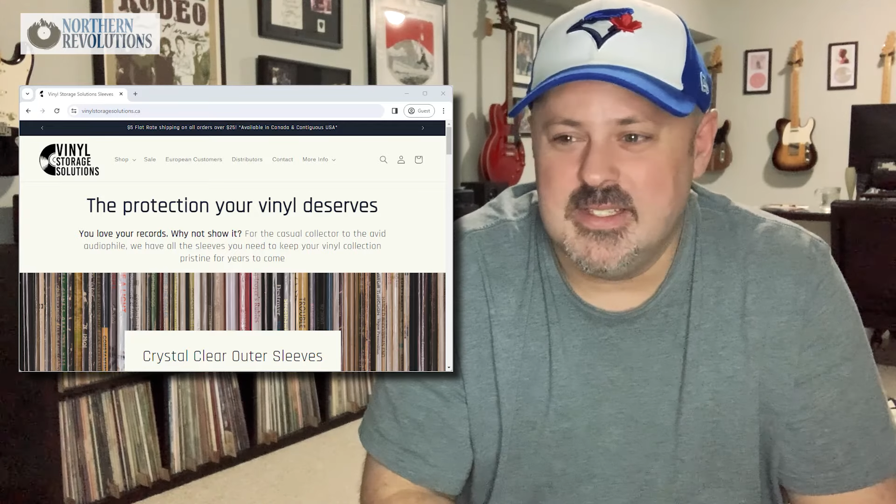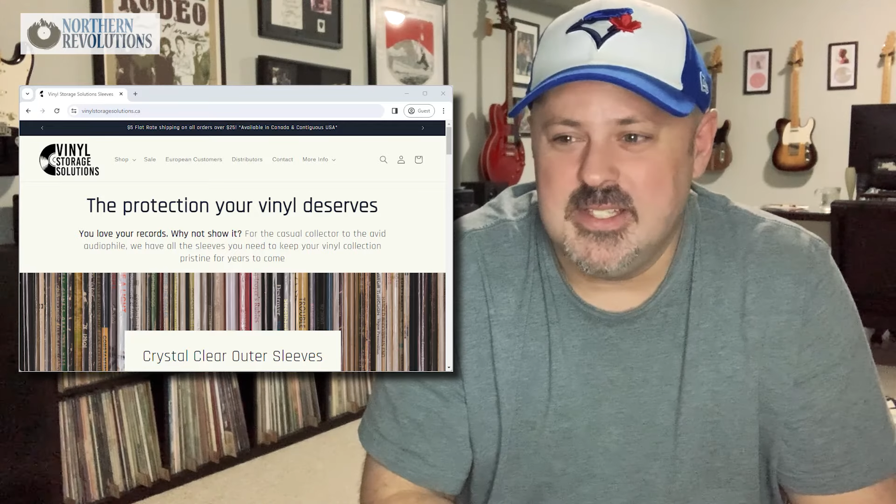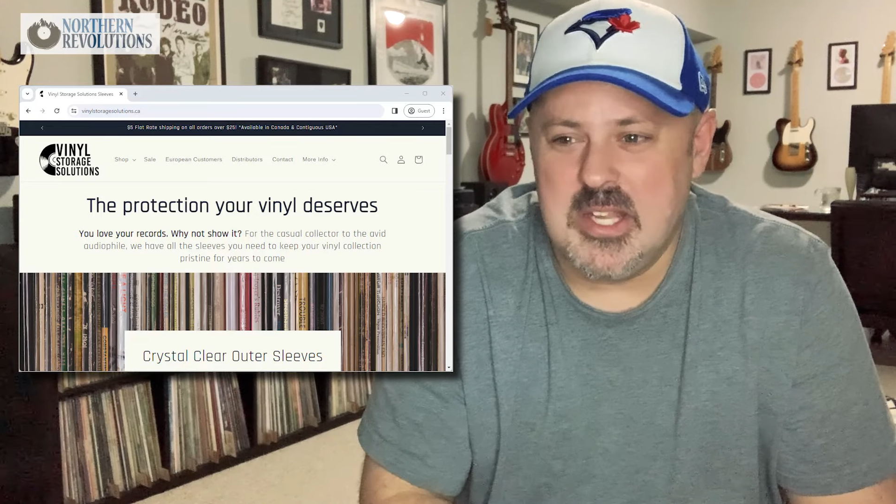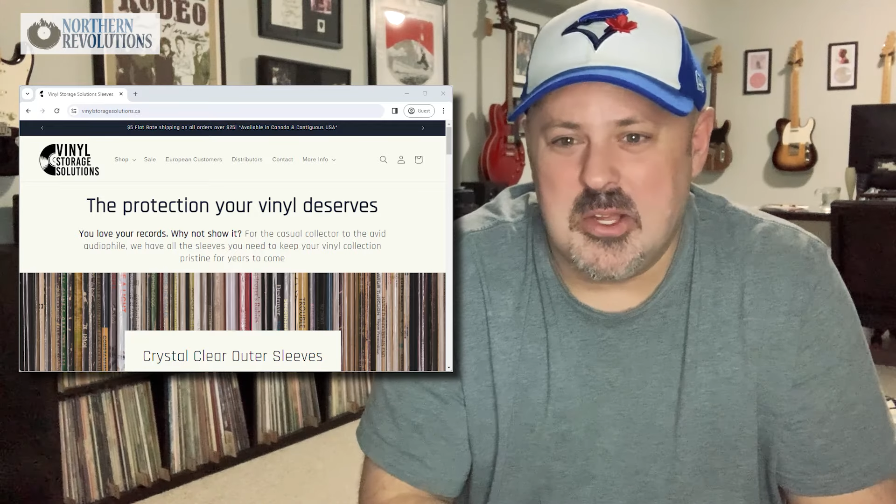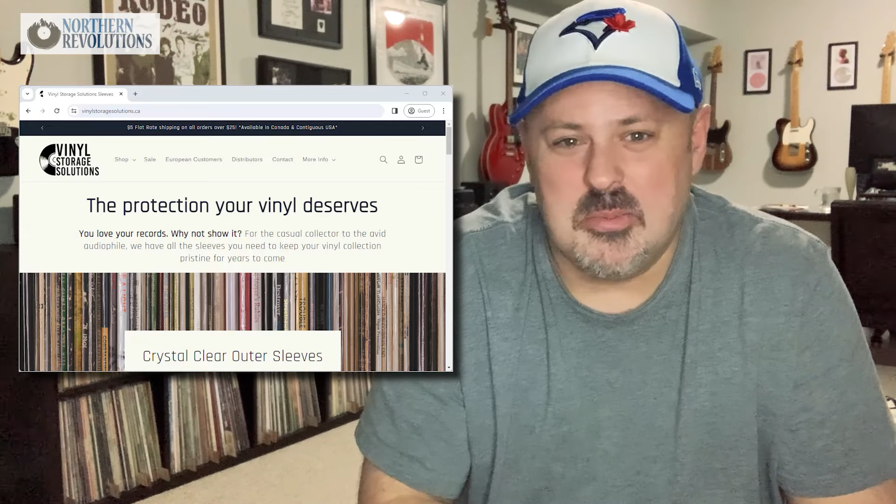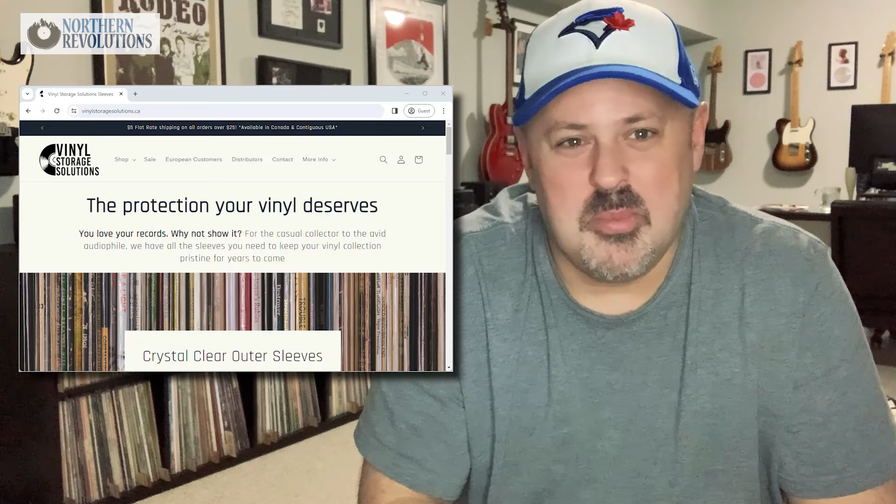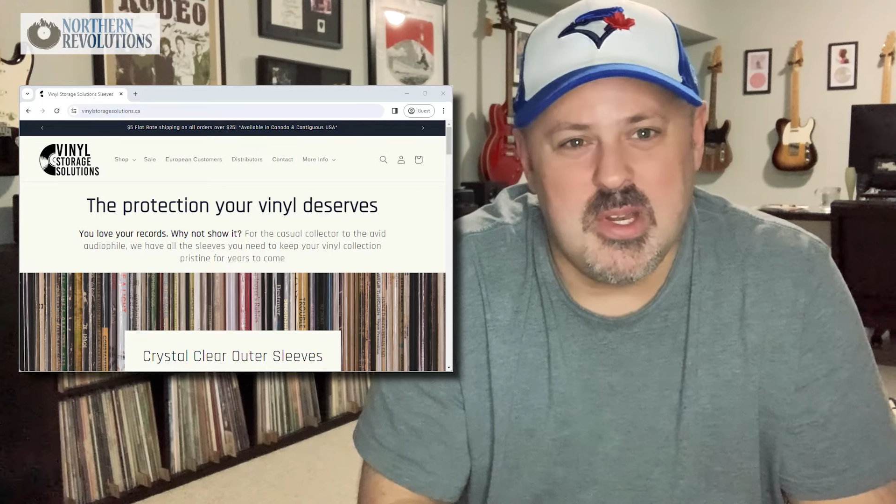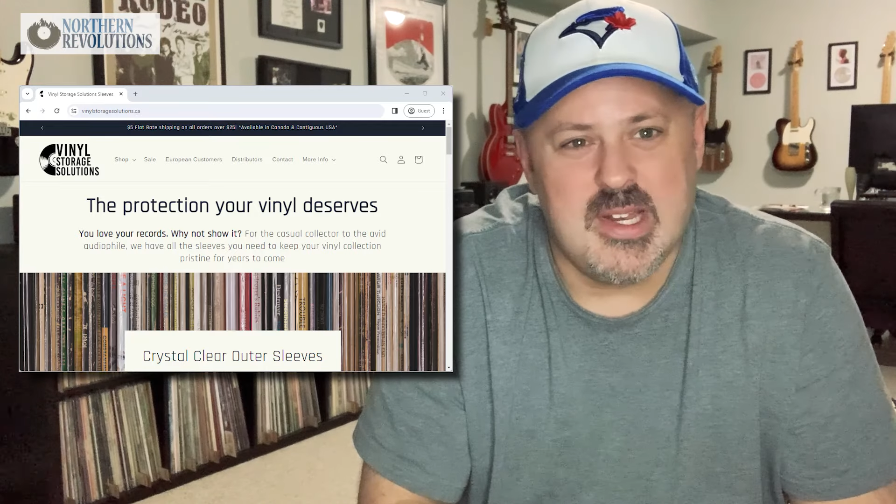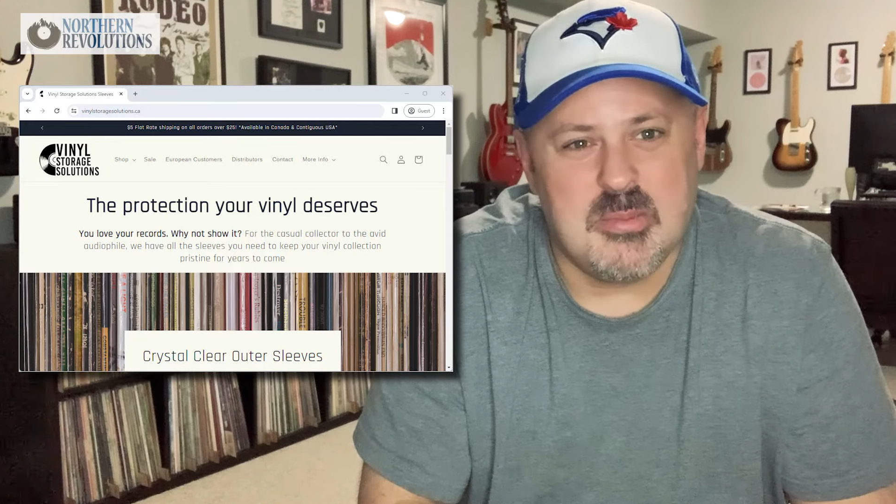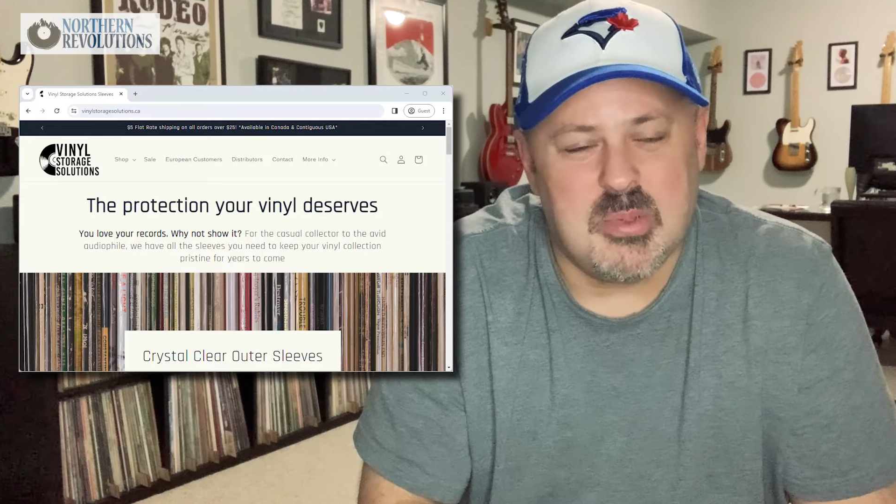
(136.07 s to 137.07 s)
you know, put
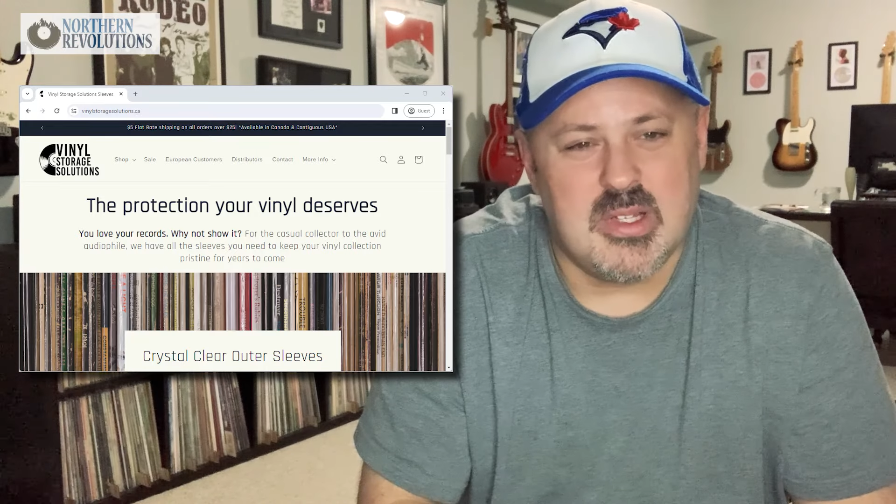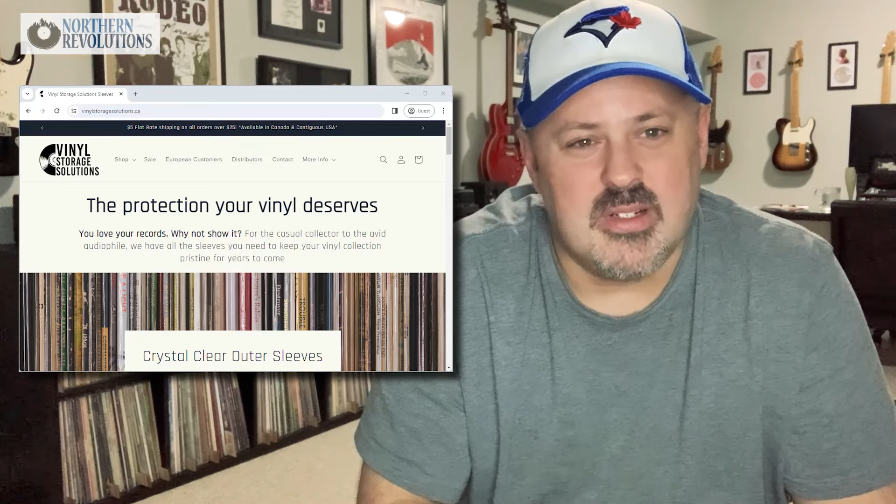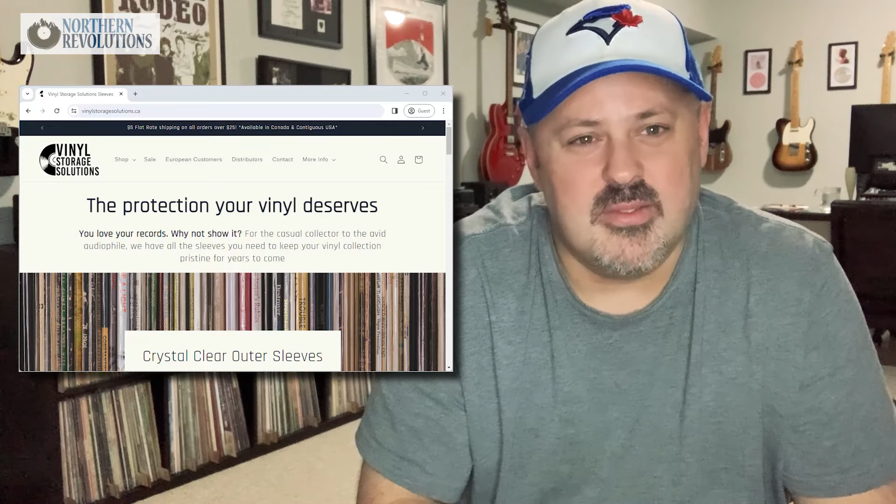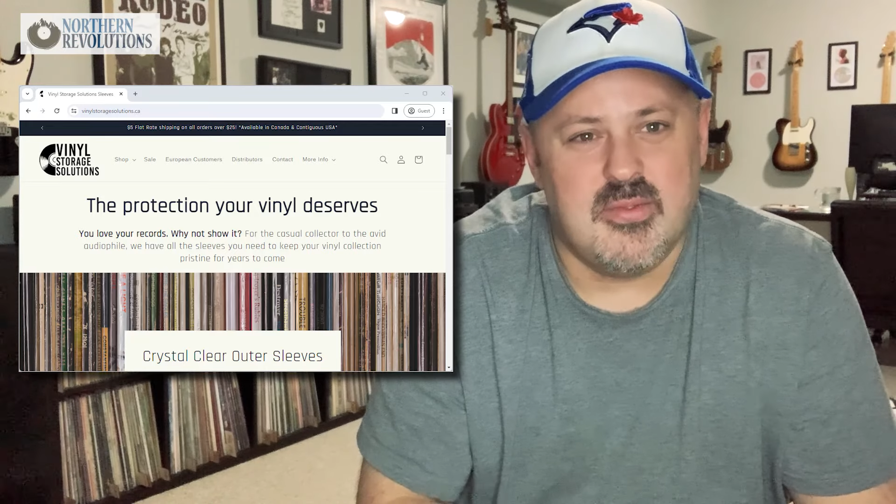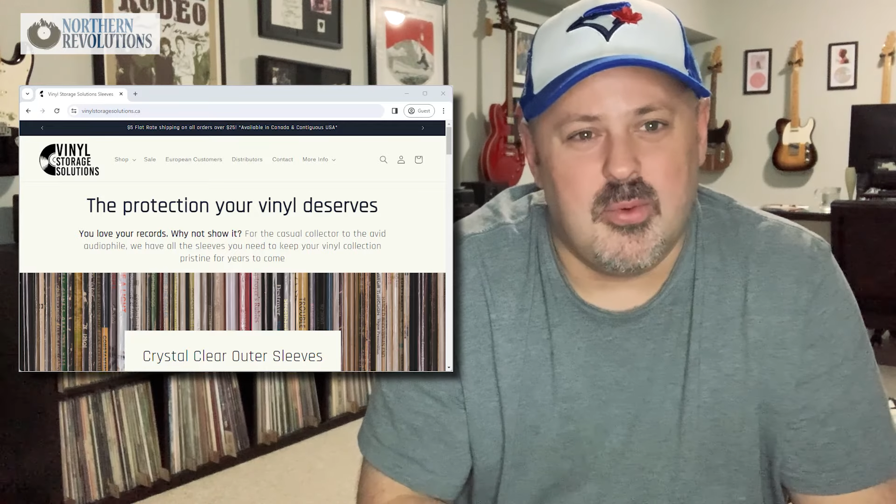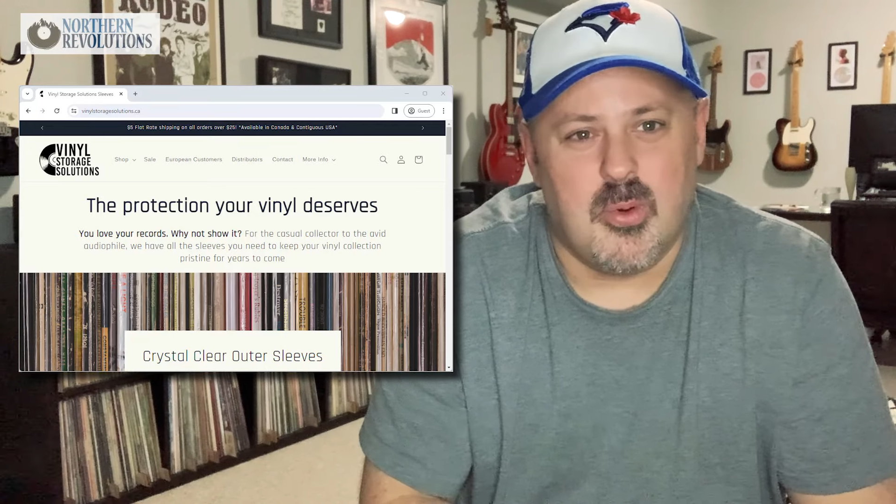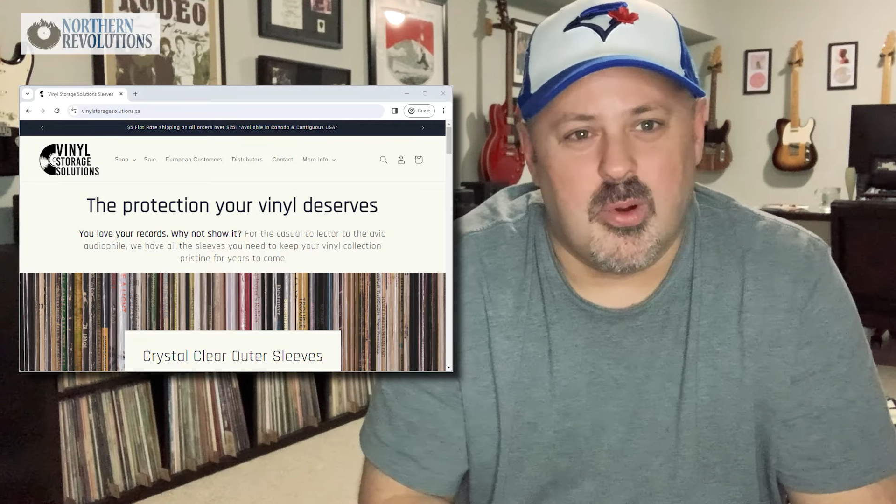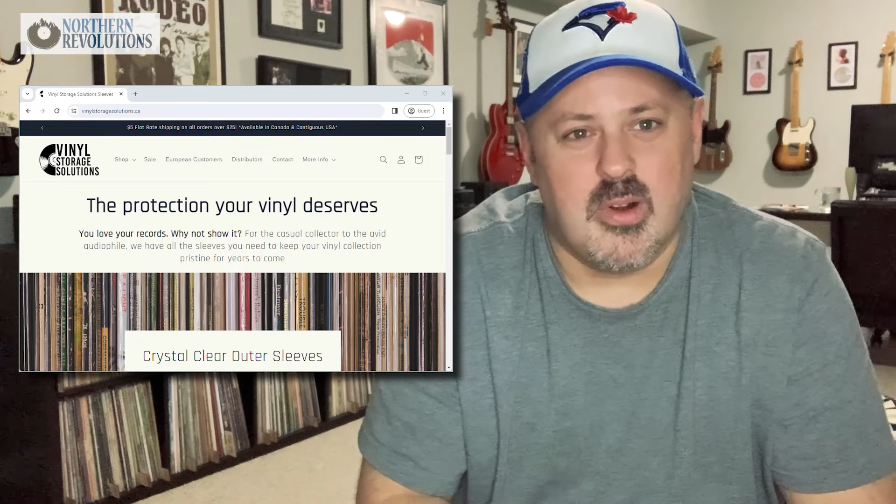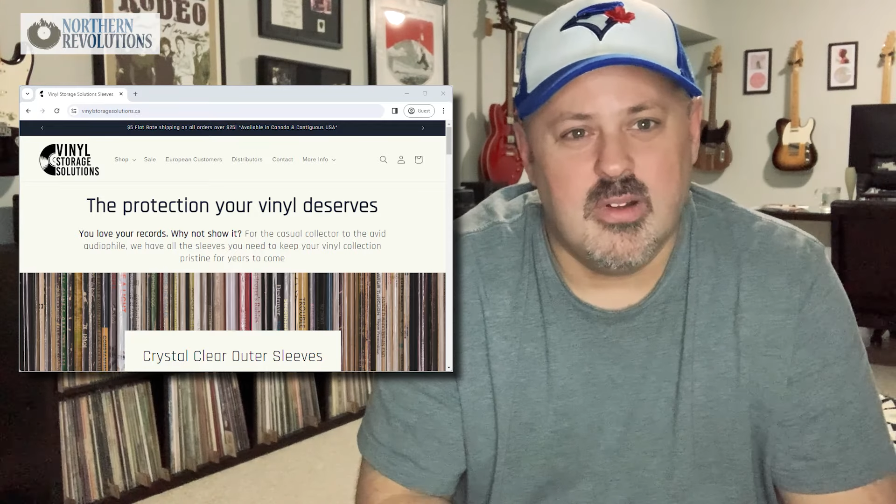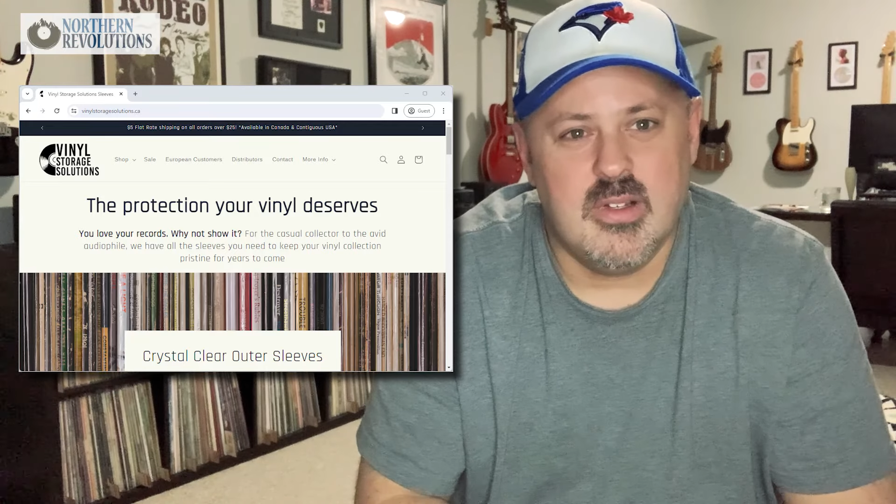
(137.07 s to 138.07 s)
in a plug
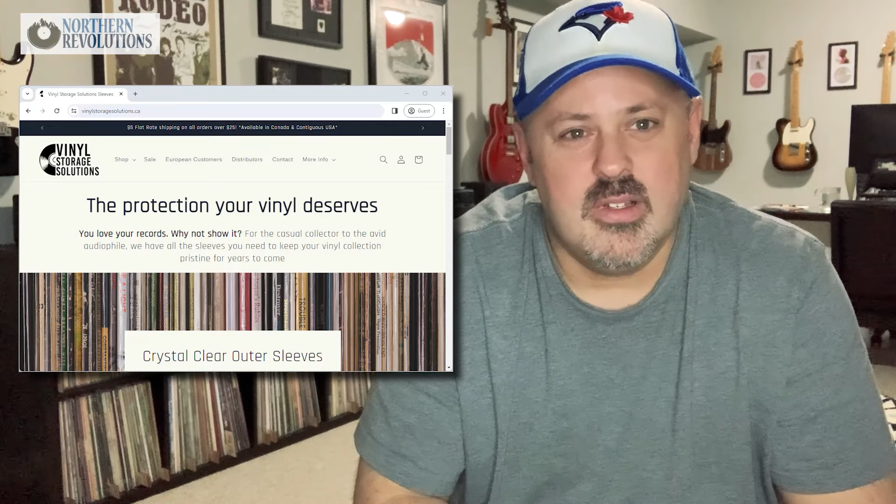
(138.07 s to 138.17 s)
for